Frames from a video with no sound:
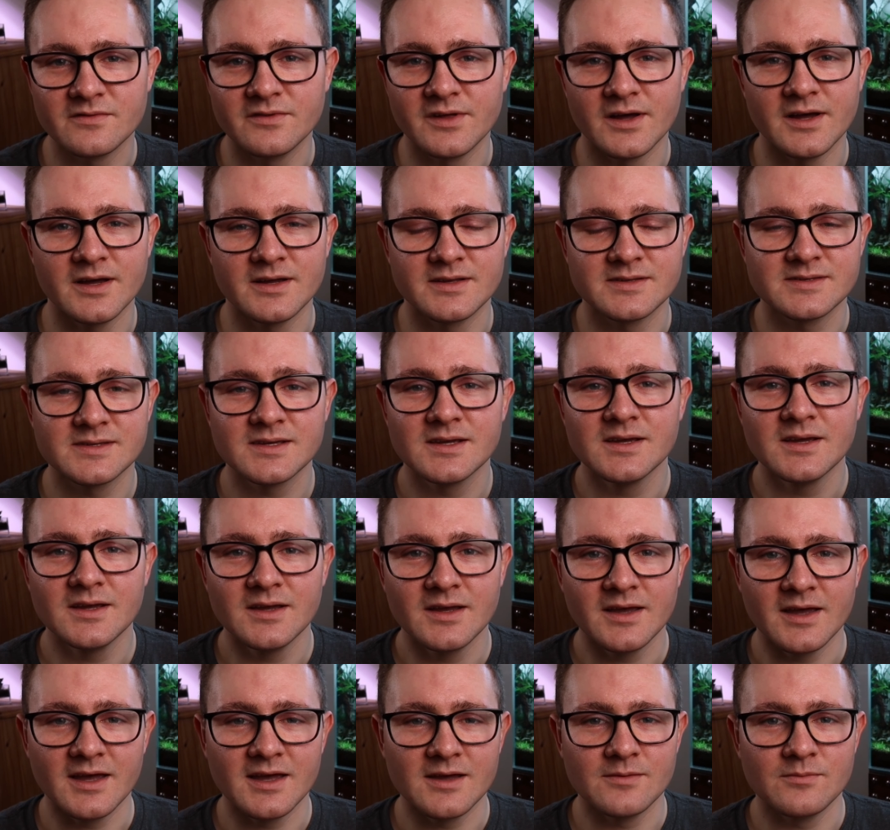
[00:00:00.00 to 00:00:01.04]
of that.
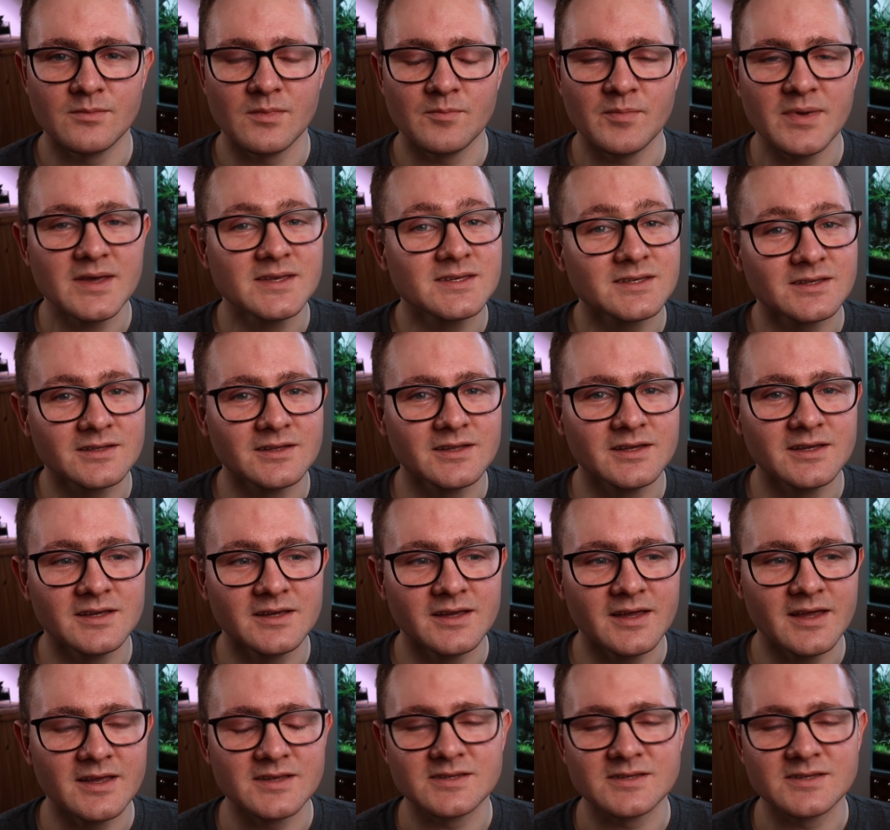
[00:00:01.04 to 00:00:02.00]
Basically,